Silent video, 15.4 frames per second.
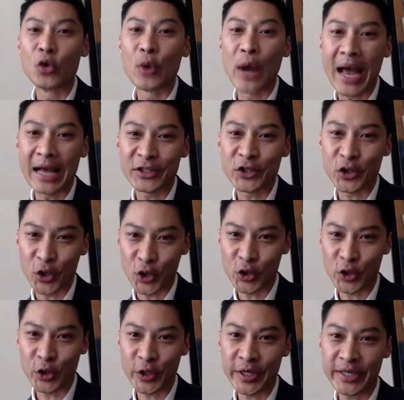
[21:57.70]
who had
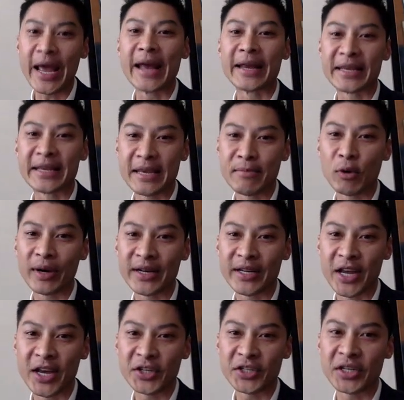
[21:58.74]
surgery and
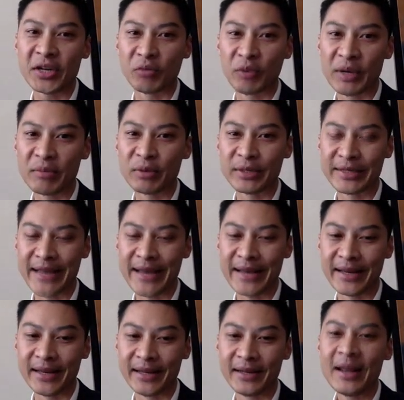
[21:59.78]
chemoradiation and
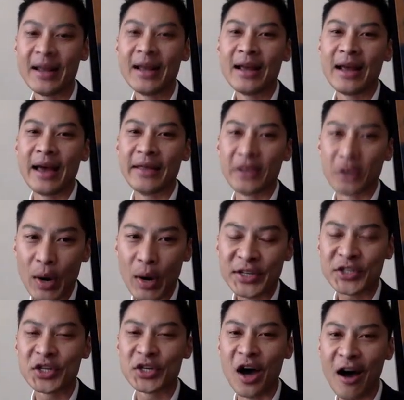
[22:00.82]
represented. And the
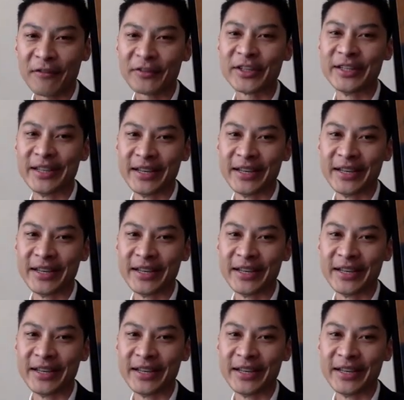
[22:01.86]
question often